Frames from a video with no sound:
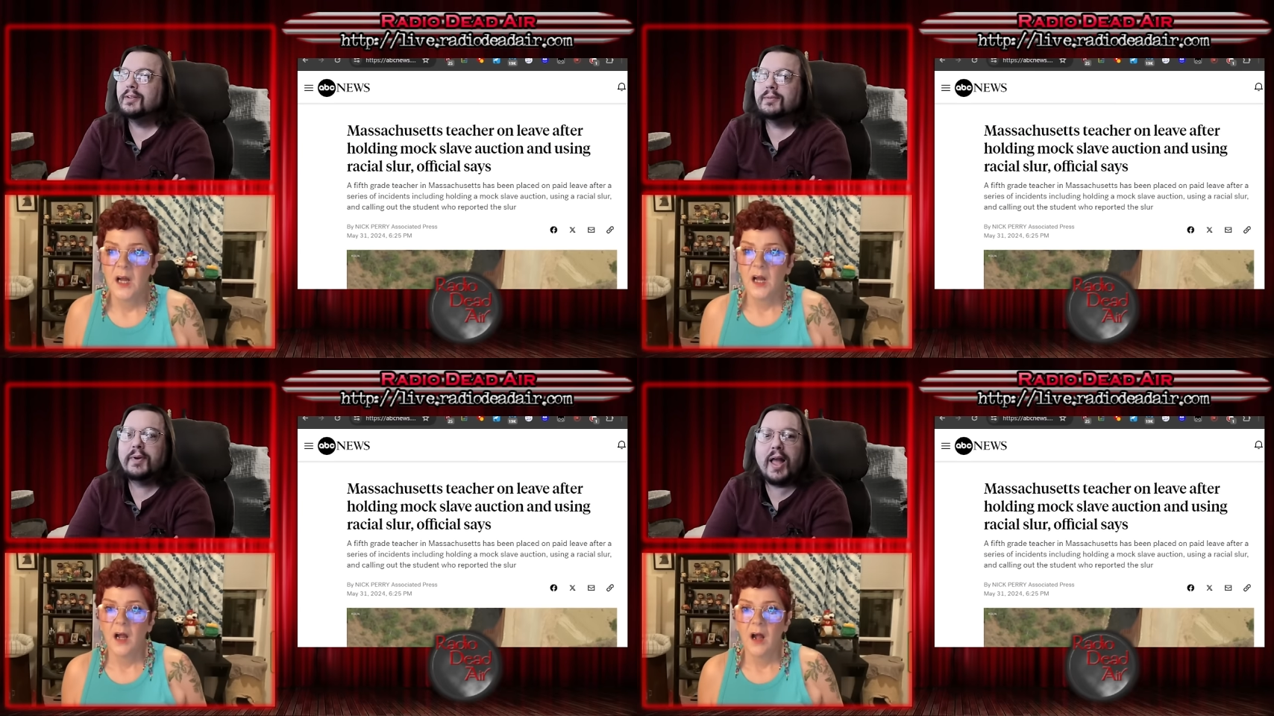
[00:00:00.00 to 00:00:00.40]

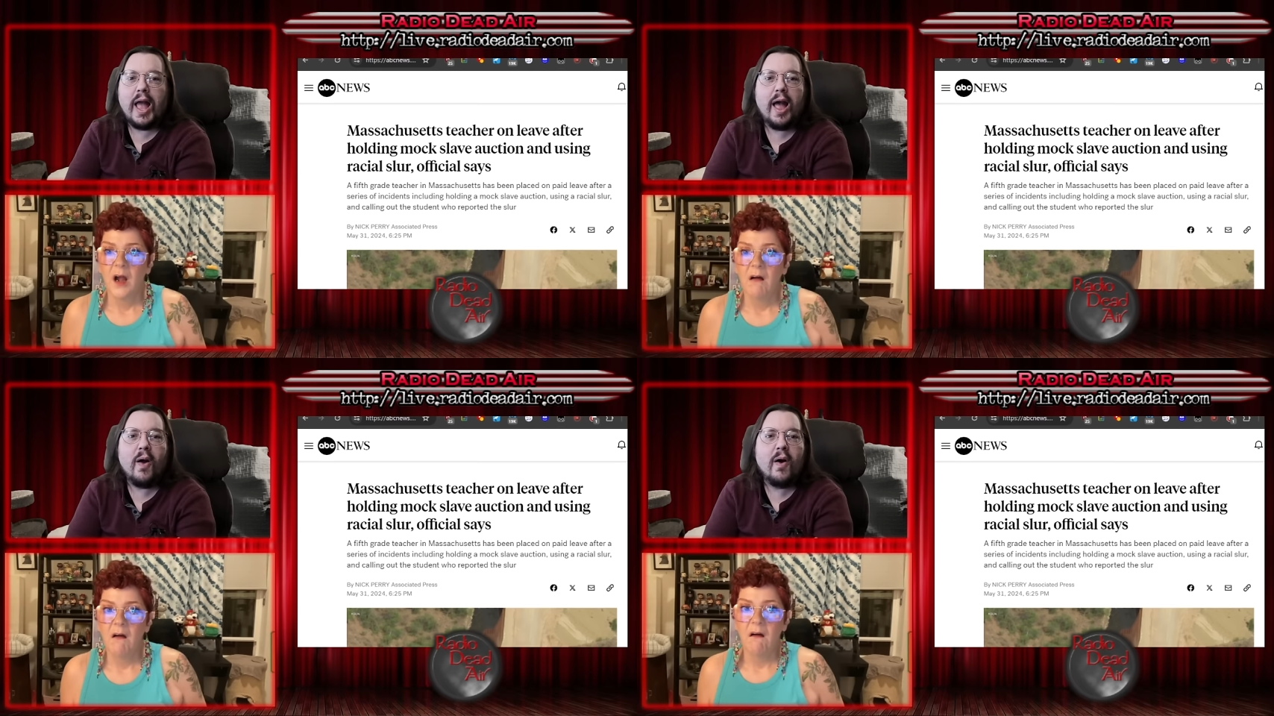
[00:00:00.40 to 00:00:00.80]
Speaker 1: But
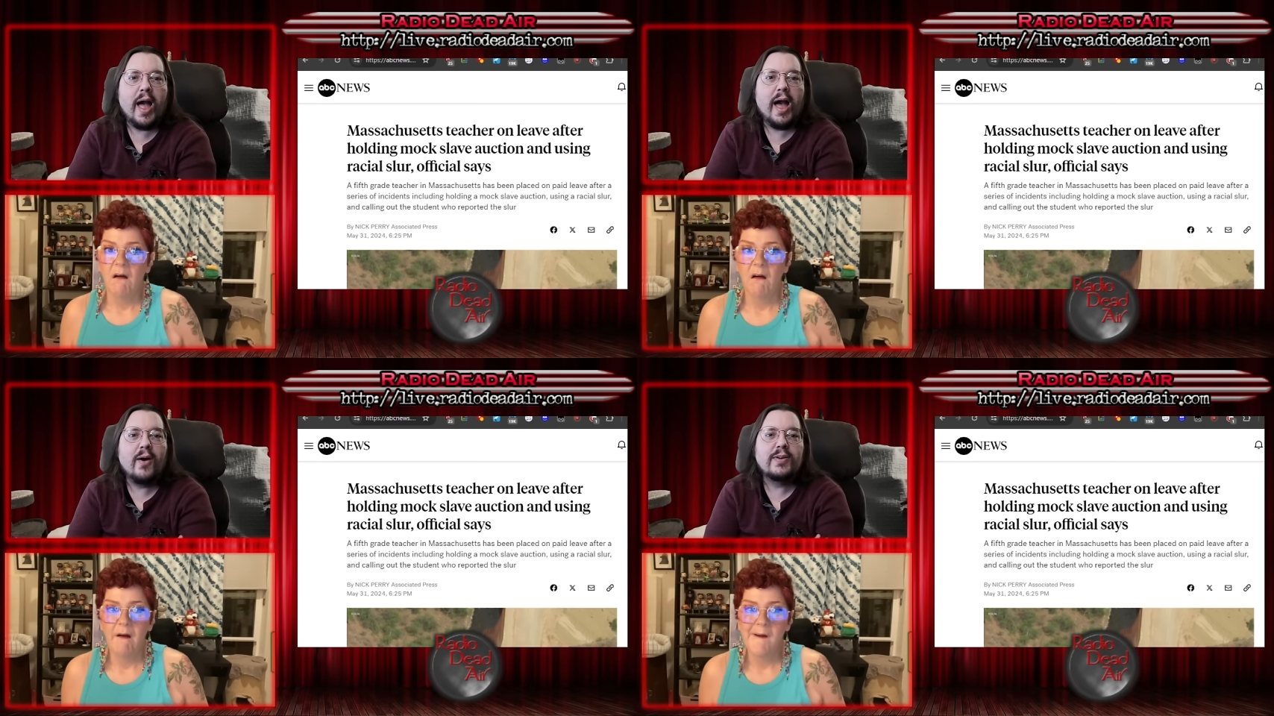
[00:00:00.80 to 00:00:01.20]
how
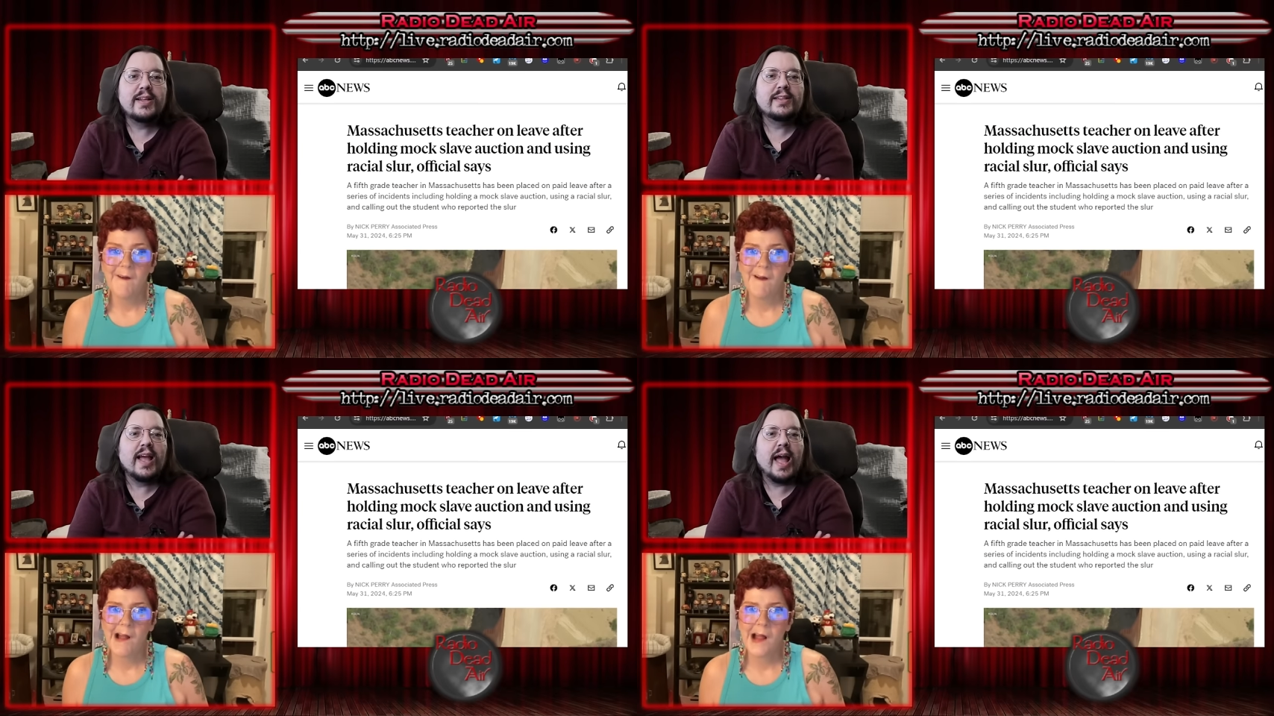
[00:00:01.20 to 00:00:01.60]
how
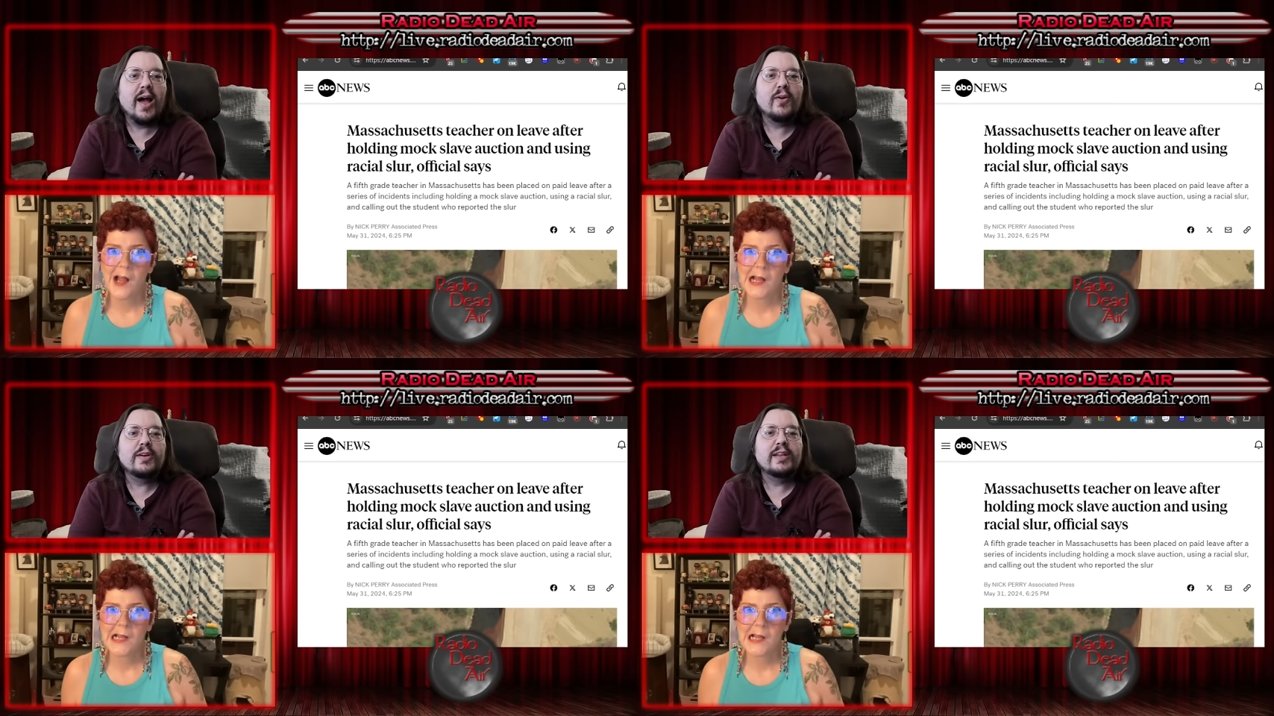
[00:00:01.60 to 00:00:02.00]
did
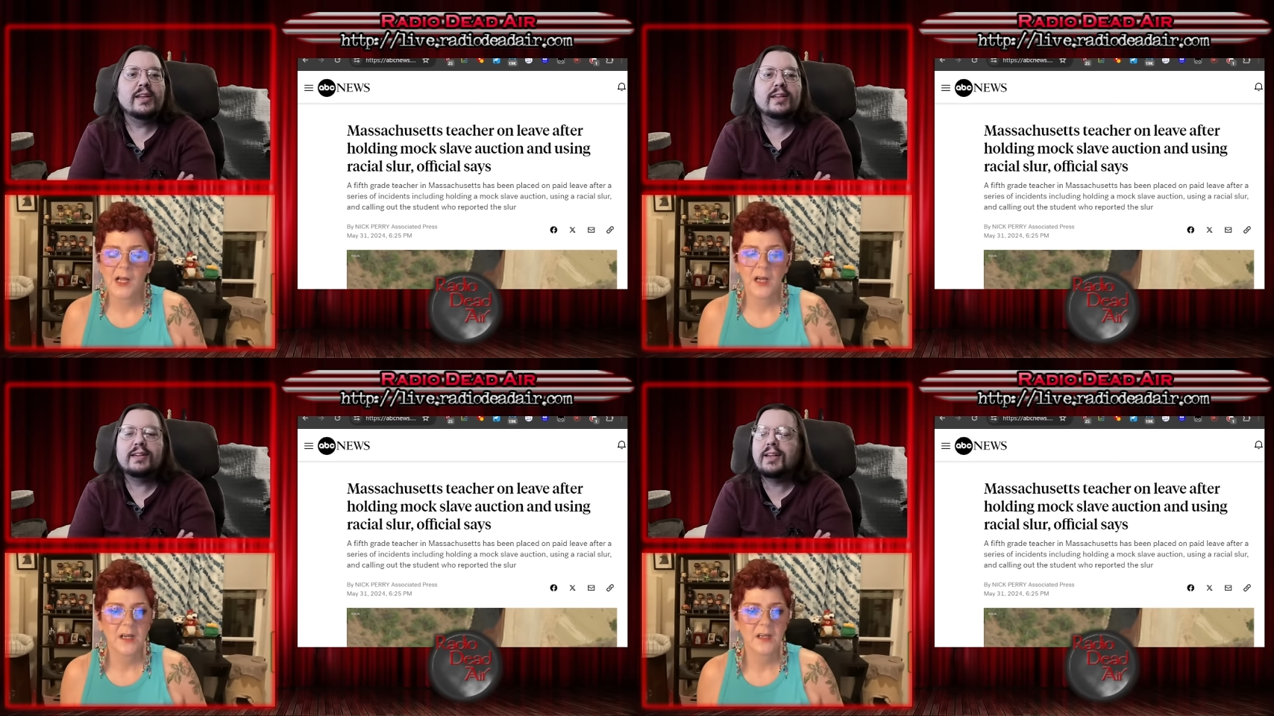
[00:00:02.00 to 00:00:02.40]
how did
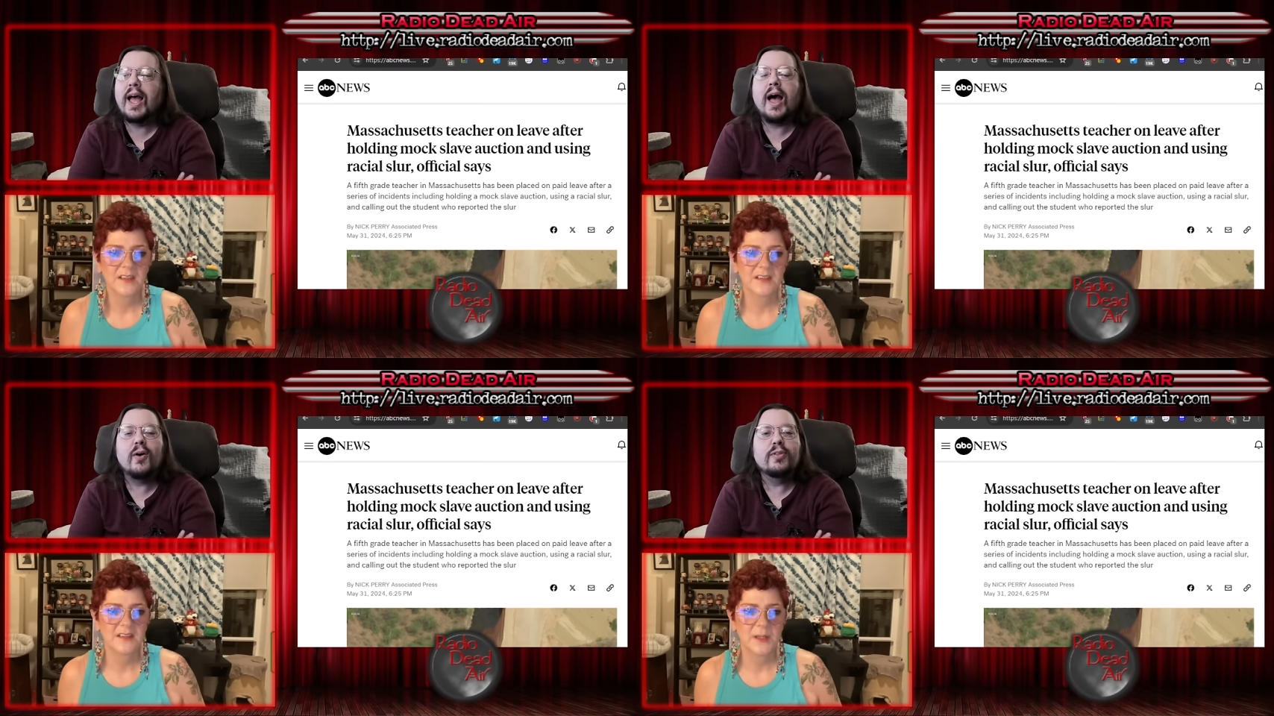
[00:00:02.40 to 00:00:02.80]
it
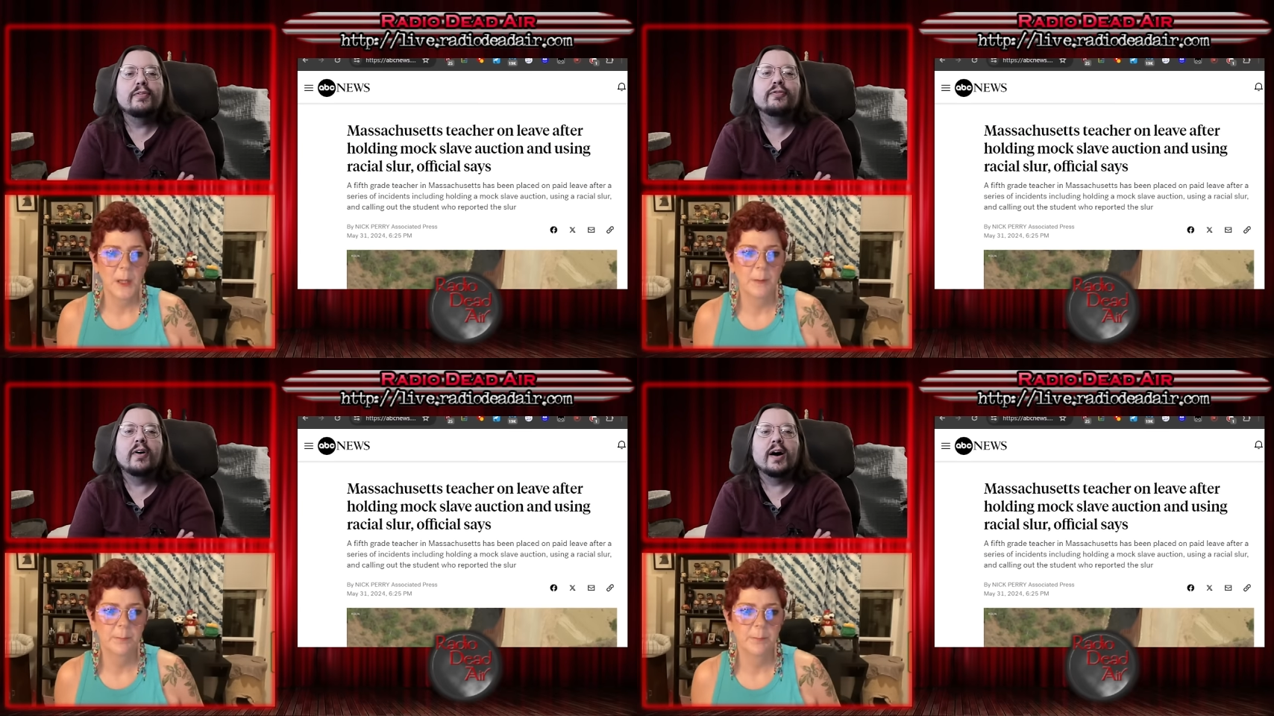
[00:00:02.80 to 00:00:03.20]
how the
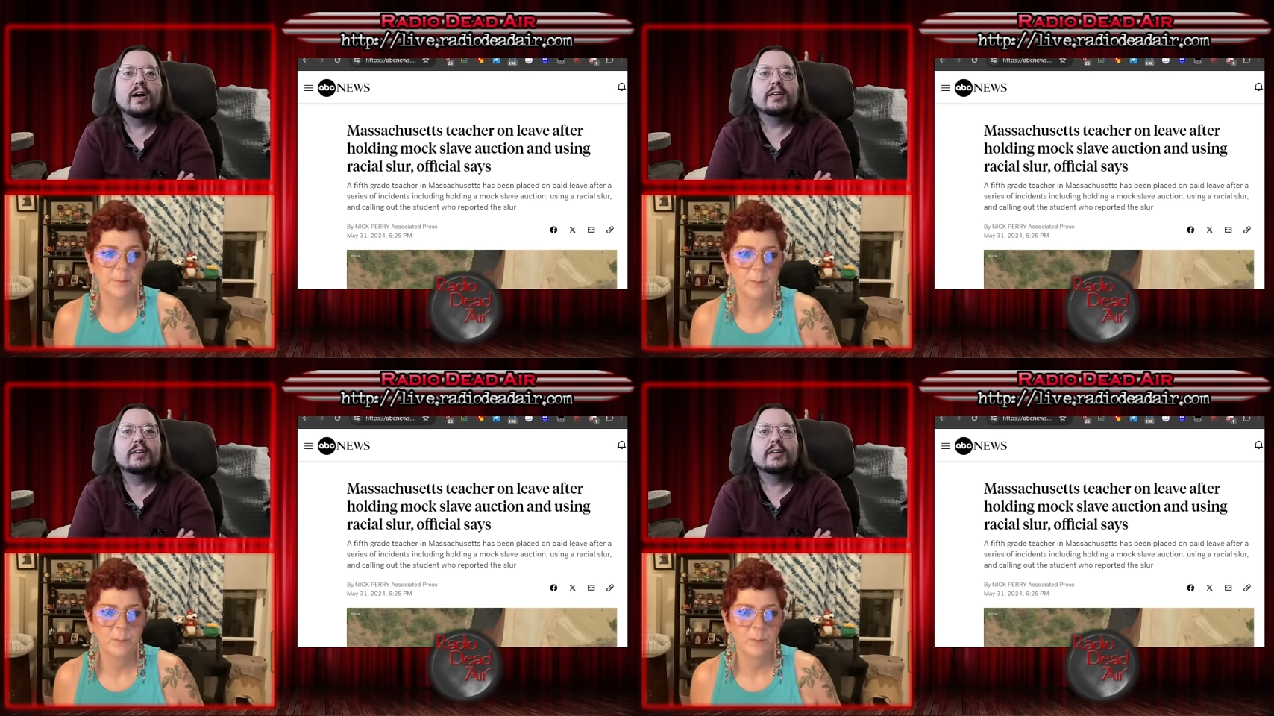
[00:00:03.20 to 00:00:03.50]
fuck?